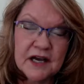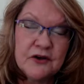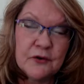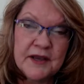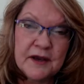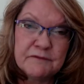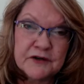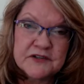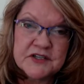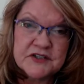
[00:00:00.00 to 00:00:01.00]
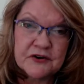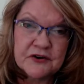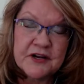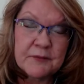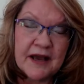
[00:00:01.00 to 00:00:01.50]
going up first and
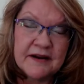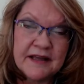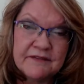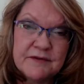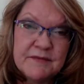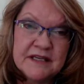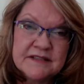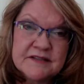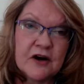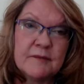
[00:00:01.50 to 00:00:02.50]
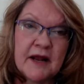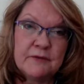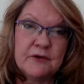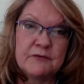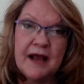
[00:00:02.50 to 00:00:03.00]
turning around and giving me his arm, and I
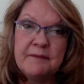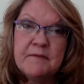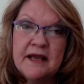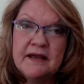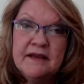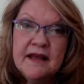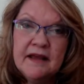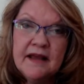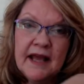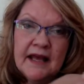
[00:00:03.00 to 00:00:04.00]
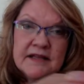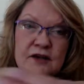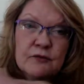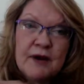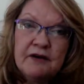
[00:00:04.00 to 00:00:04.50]
would wrap my hands
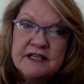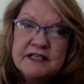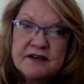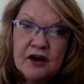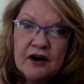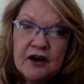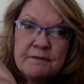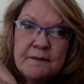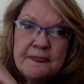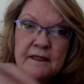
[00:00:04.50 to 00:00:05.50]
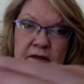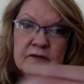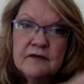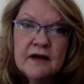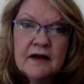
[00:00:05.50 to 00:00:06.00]
around his arm.
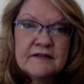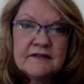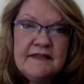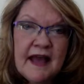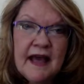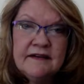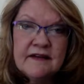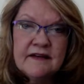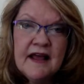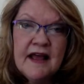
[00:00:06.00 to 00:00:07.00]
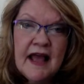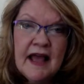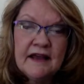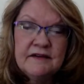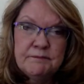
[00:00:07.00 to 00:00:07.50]
I was like that,
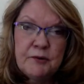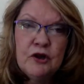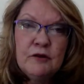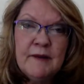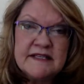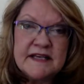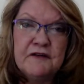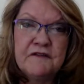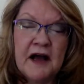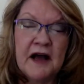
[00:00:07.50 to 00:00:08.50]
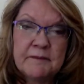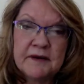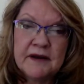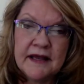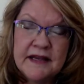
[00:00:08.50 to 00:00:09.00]
and pull myself up,
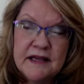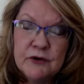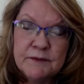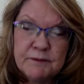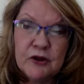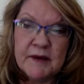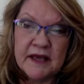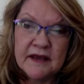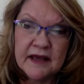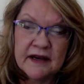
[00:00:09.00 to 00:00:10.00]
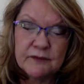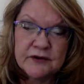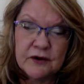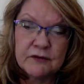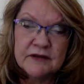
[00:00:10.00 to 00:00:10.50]
and he would pull me, and I would
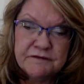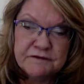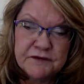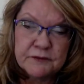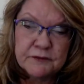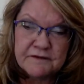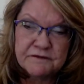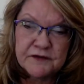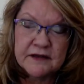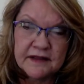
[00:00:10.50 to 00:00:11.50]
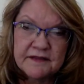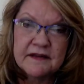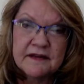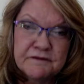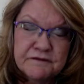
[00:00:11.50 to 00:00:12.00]
go left foot, right foot, and then
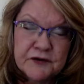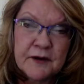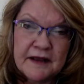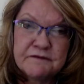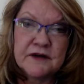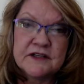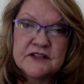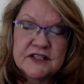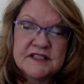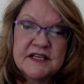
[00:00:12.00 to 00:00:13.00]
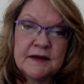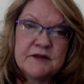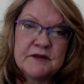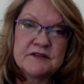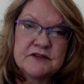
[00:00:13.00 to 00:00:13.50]
left foot, right foot, just to get up
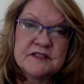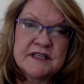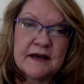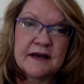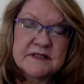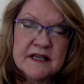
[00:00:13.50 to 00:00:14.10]
those 2 steps.